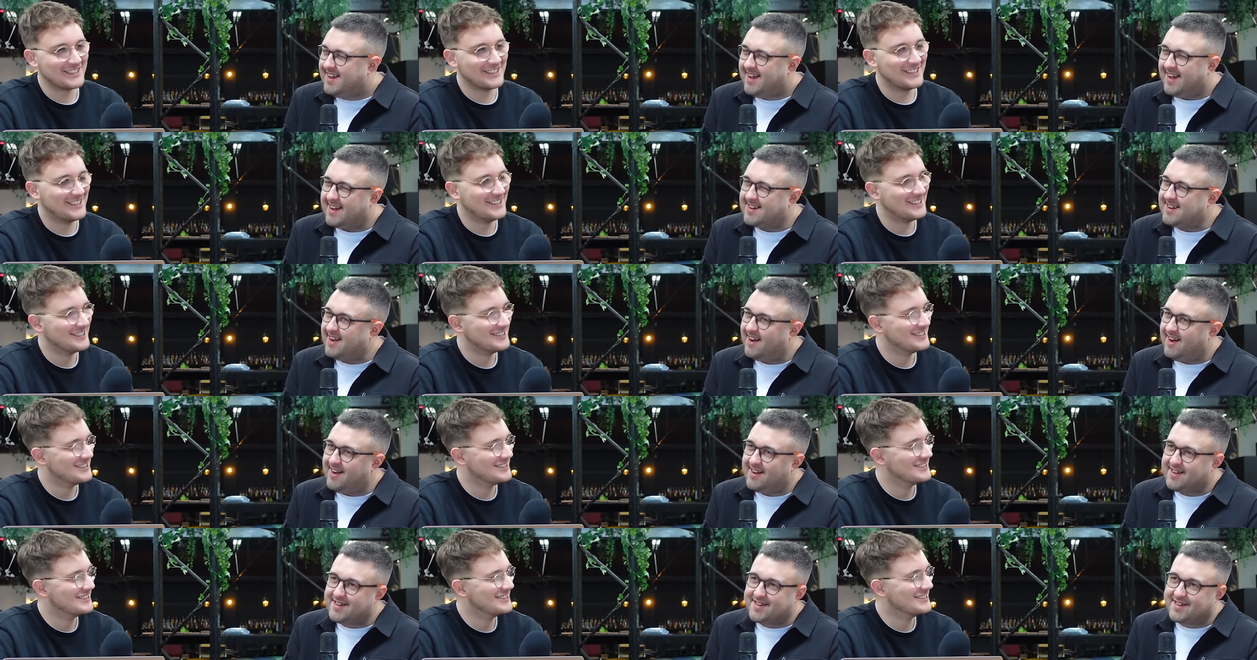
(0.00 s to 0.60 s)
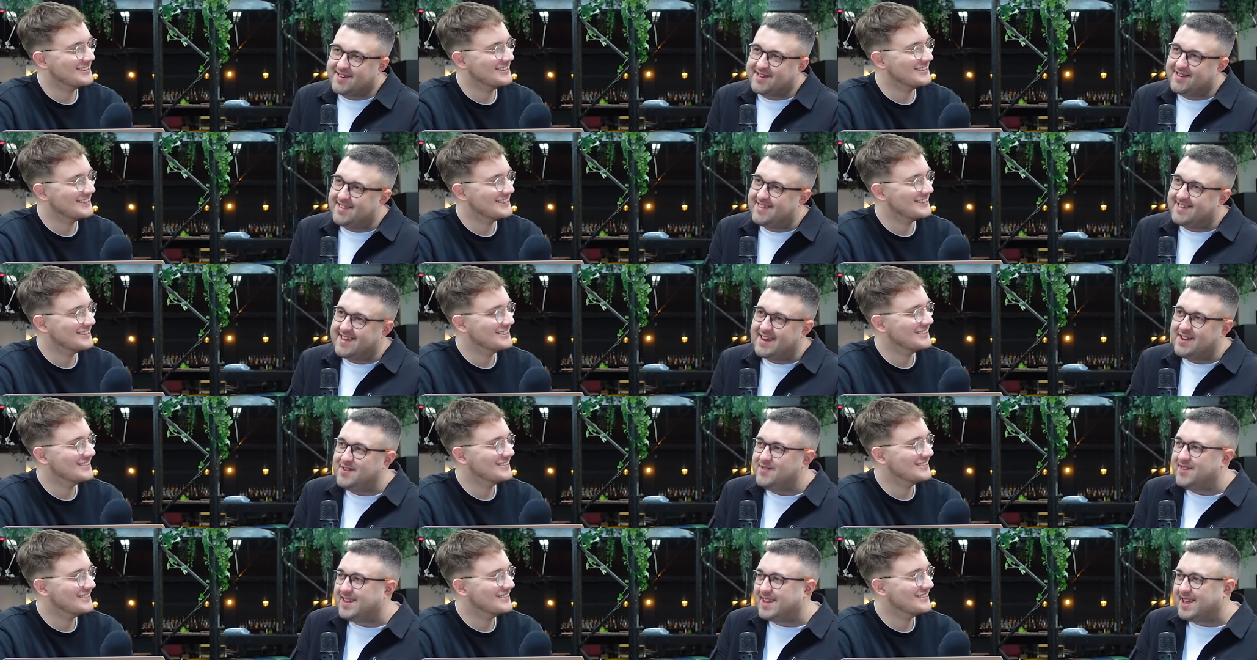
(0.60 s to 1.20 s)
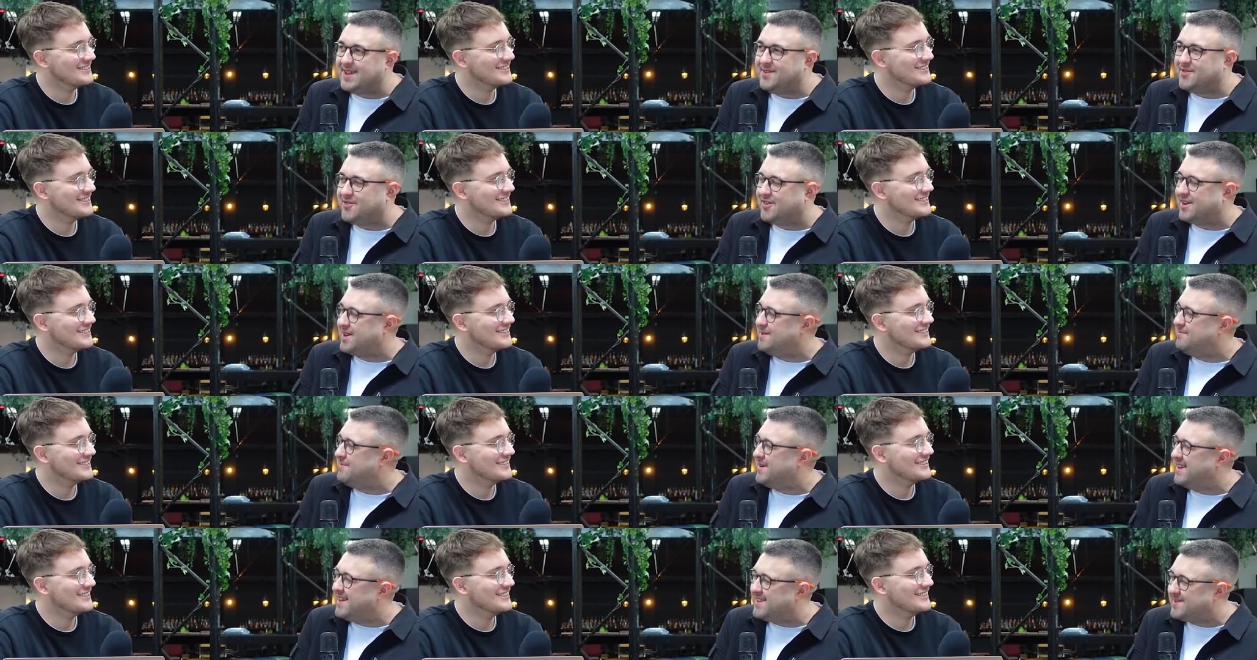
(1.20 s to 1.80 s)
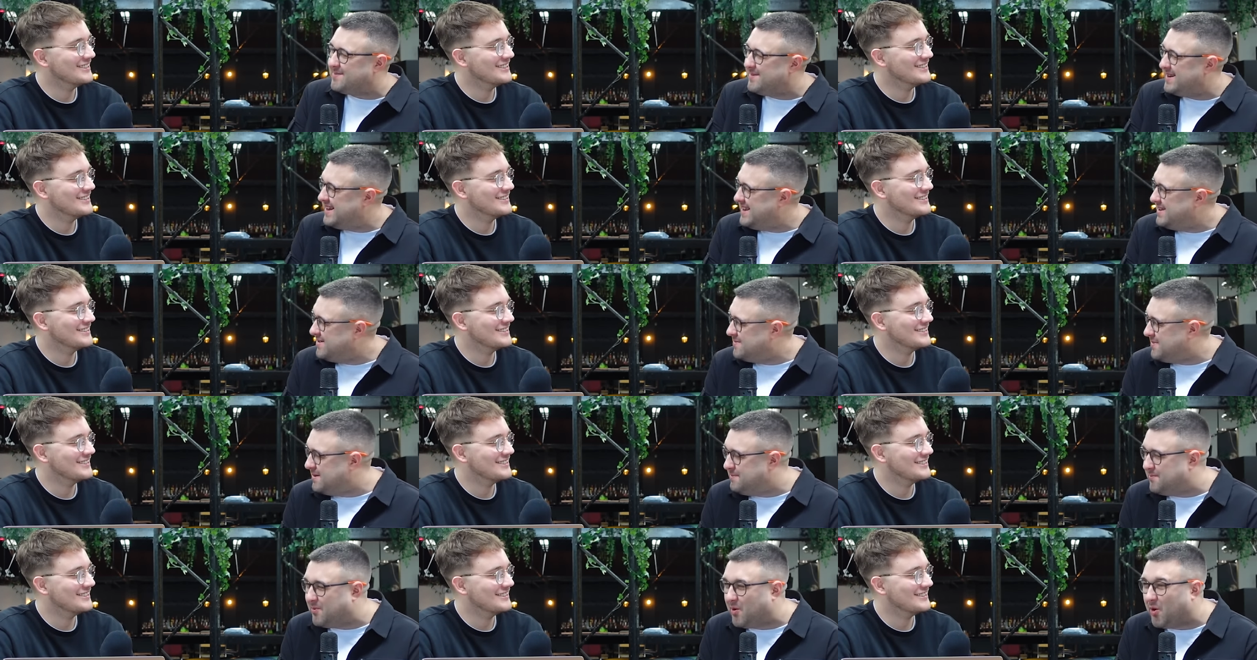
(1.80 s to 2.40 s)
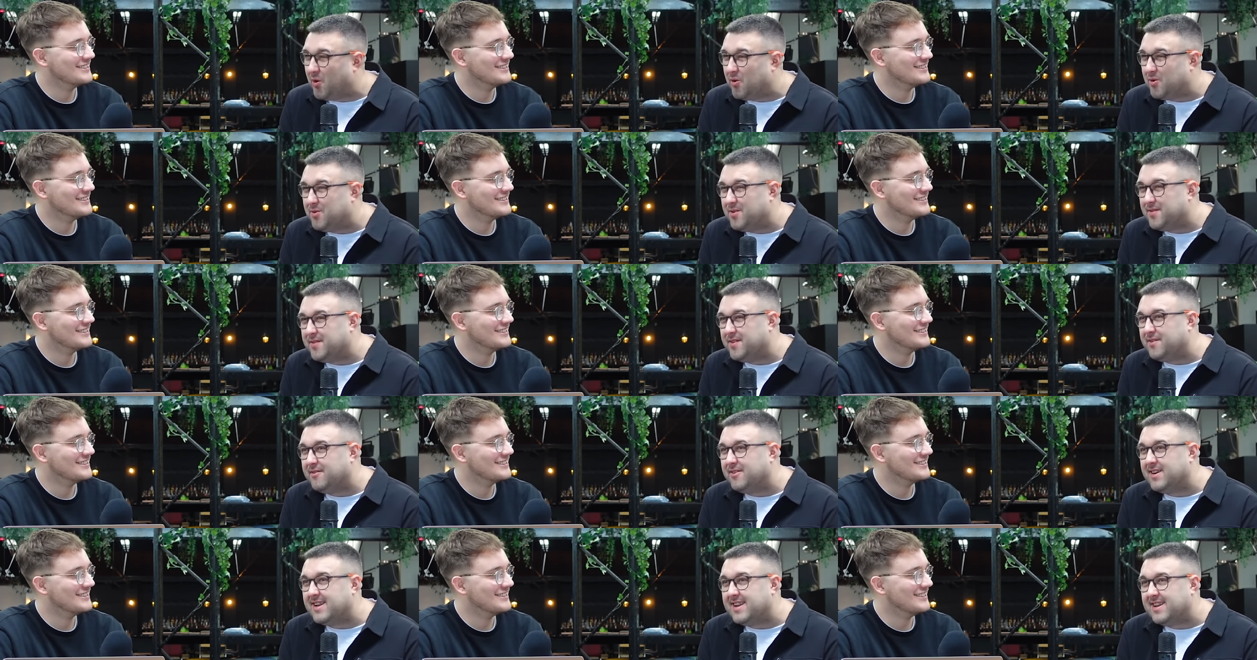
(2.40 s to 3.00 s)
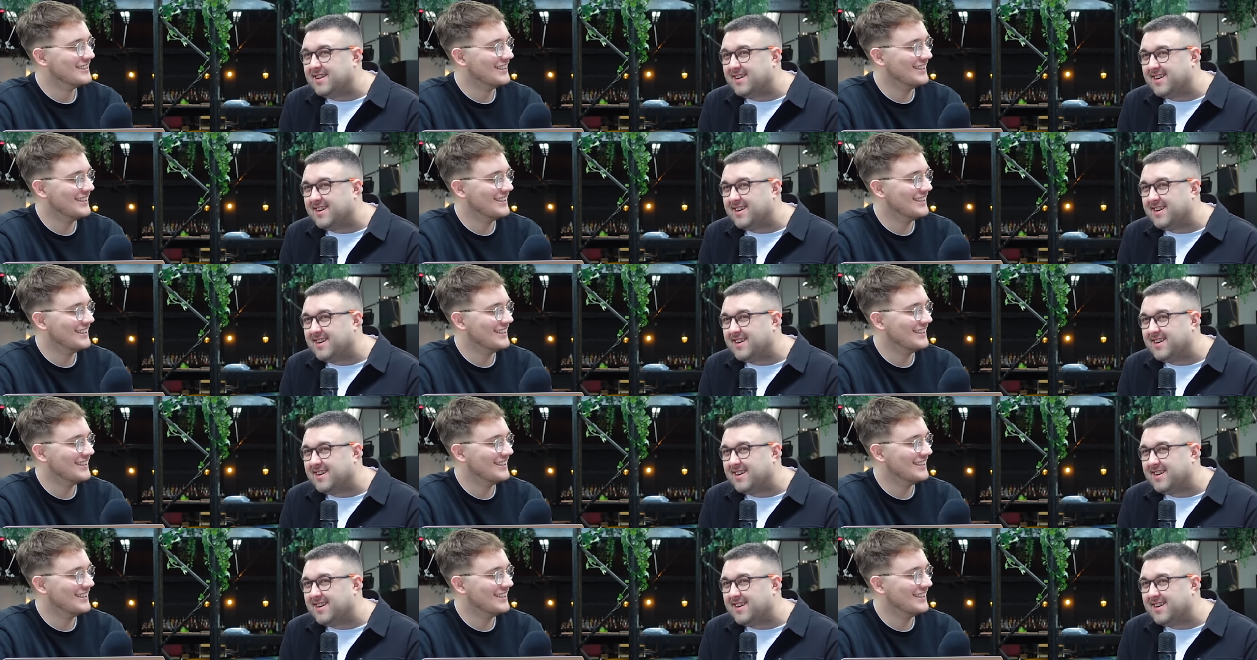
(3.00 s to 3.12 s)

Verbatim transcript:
Speaker 1: I can't continually keep drinking beers. I'm a little bit boring with it, really.